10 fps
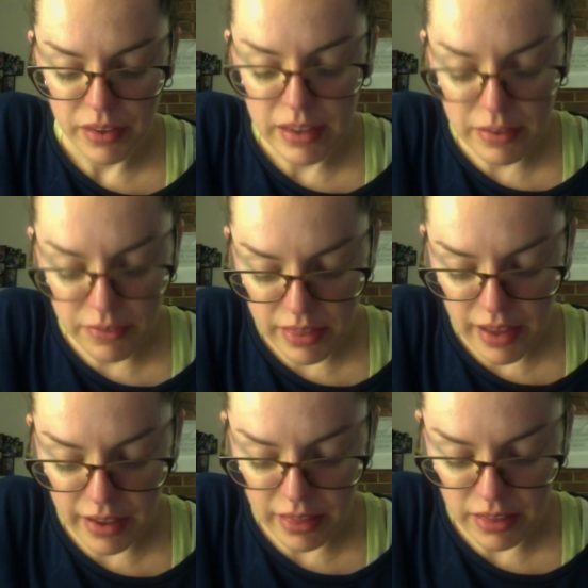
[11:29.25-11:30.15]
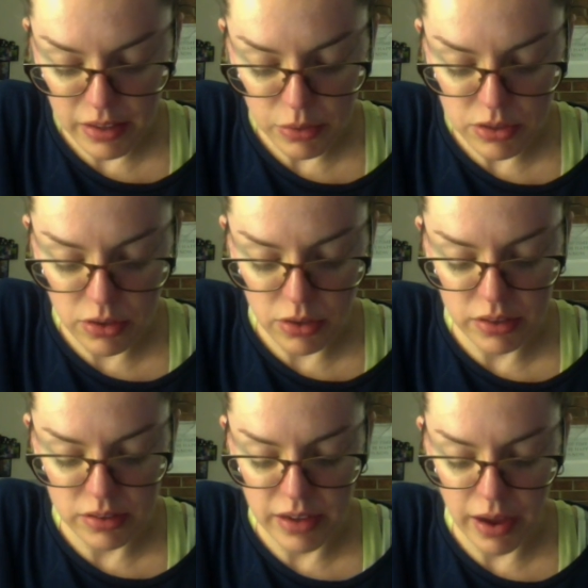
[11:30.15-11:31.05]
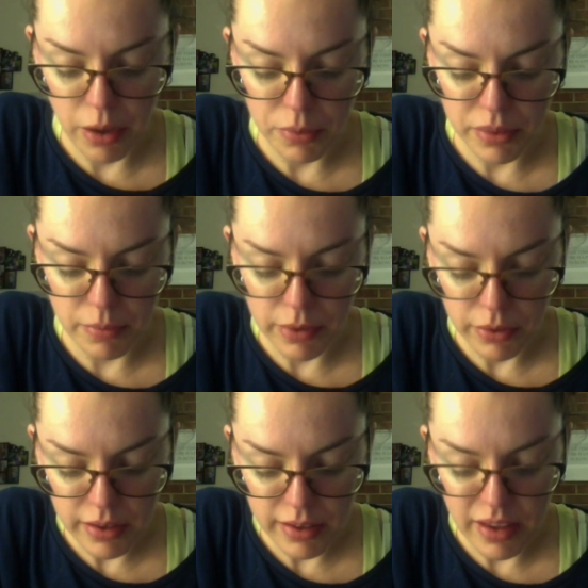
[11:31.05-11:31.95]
Even then, Liddy was called on to help with the milking